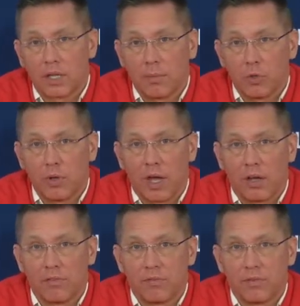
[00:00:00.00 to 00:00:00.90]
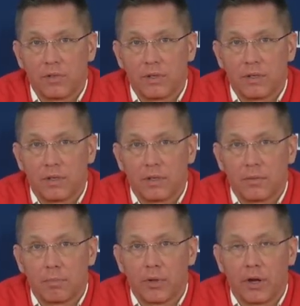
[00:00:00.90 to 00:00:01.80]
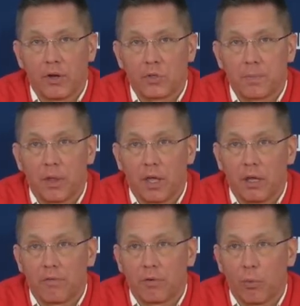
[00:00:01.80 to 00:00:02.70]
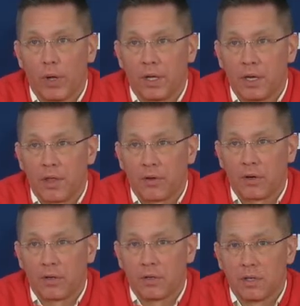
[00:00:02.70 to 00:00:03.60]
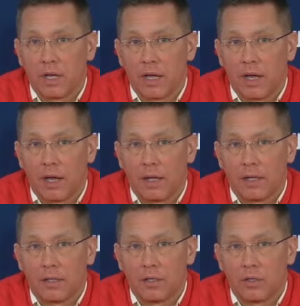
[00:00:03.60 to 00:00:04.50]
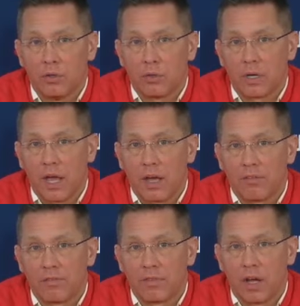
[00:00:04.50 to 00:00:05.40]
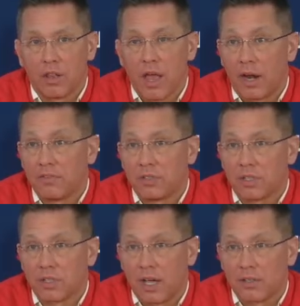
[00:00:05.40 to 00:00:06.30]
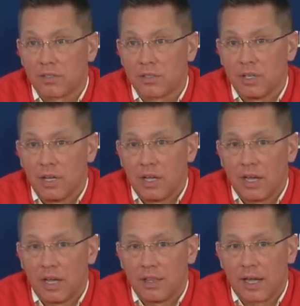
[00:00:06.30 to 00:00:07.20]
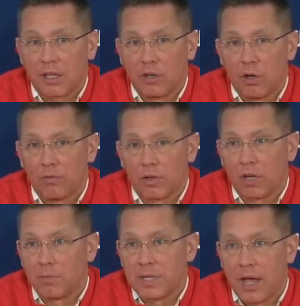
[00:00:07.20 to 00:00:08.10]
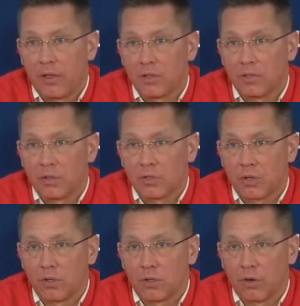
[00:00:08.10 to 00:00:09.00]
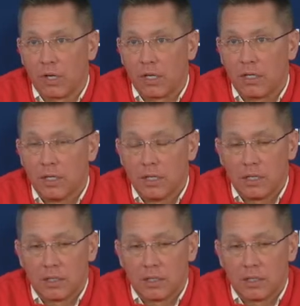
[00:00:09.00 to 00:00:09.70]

Yeah, anytime you have players playing for one another, you can have a lot of success, and that can overcome talent to a certain degree.